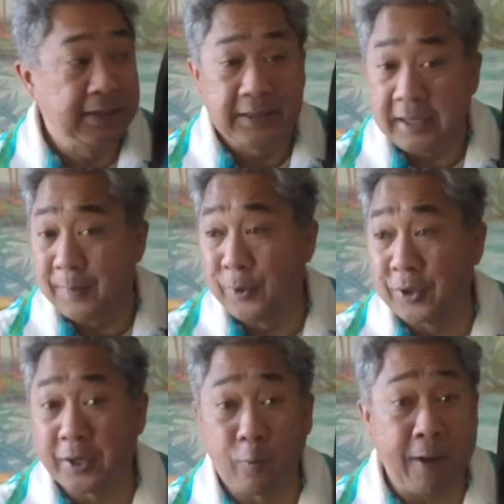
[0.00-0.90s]
and I'm
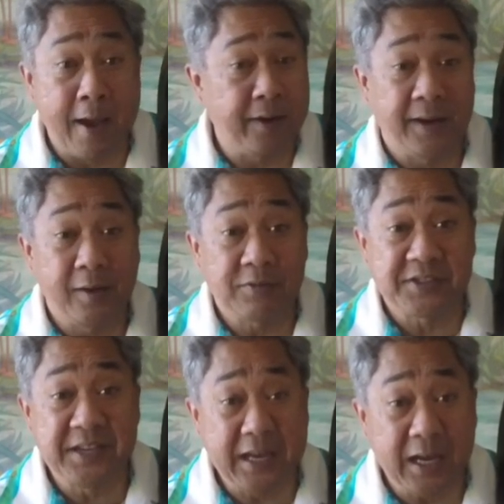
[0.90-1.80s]
looking around, I don't
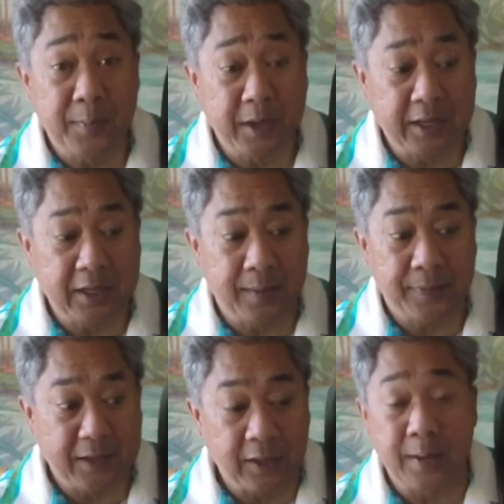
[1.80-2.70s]
see anybody, and I'm
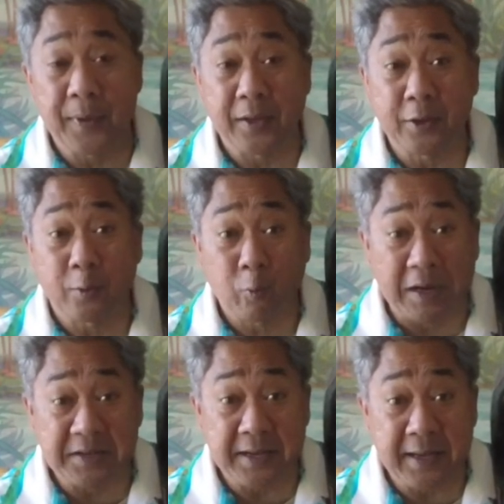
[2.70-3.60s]
thinking, am I there the
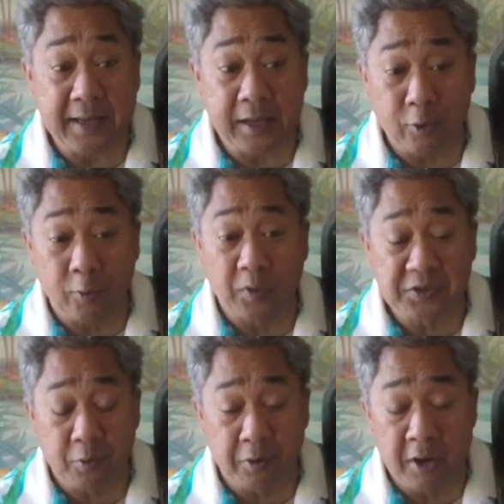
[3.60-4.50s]
right day? I don't know what's
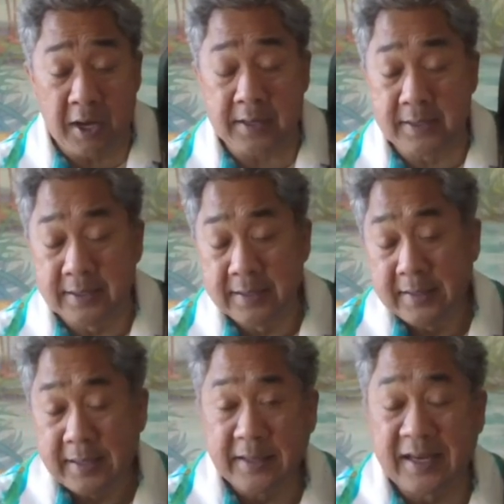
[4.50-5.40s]
going on,
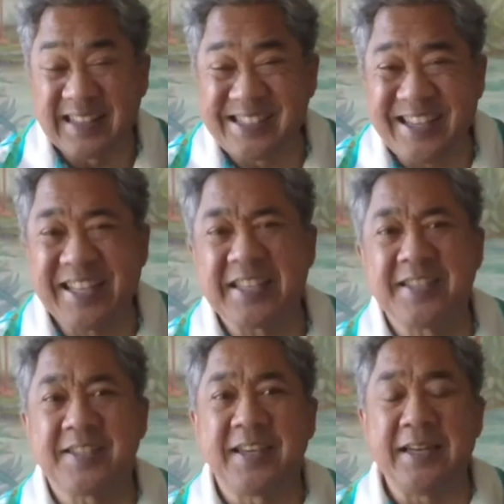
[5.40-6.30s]
and then I see
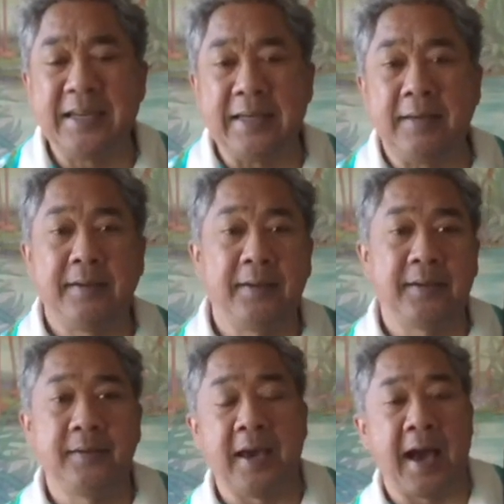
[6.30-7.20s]
this skinny
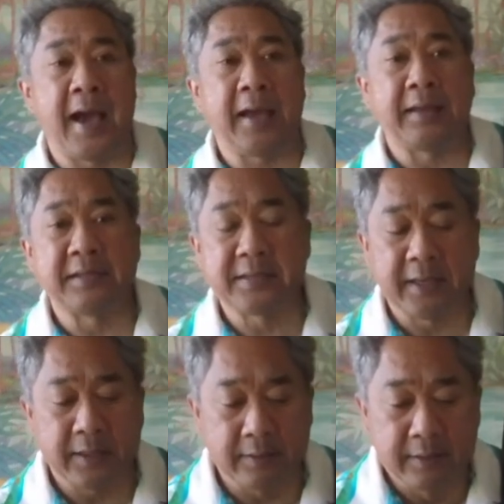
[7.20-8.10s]
guy, this
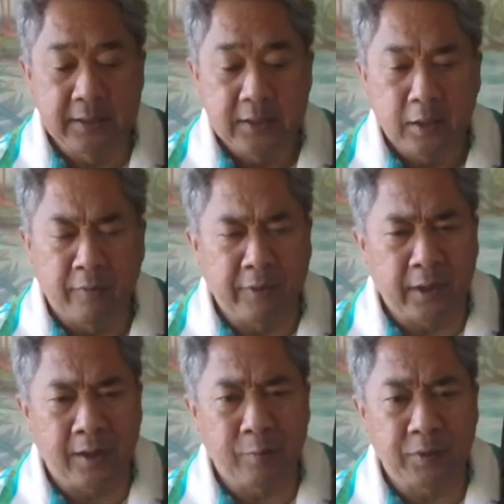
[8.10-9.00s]
kid over
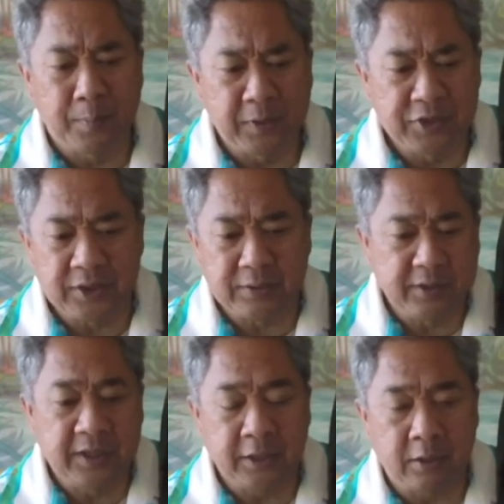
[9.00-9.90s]
there with a bunch
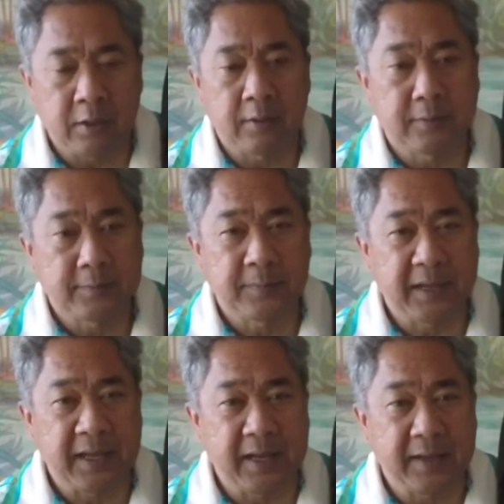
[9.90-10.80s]
of gear,
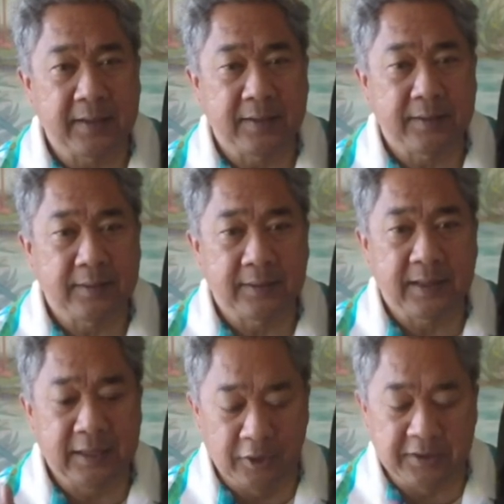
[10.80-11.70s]
and
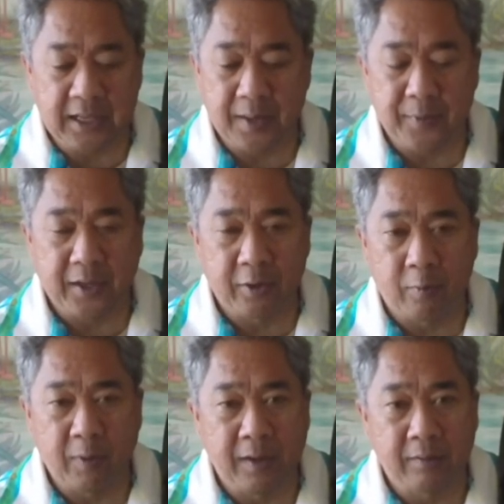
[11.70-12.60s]
I look at him, I go,
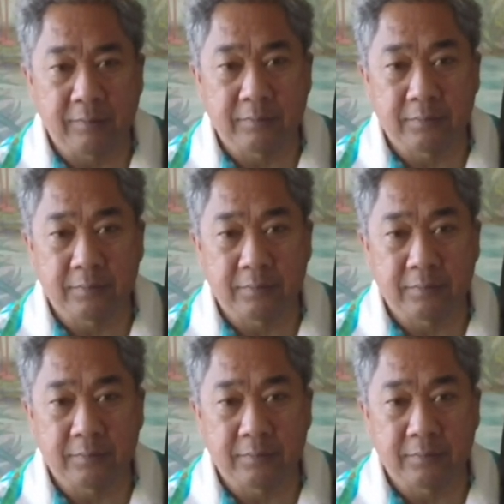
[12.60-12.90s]
well,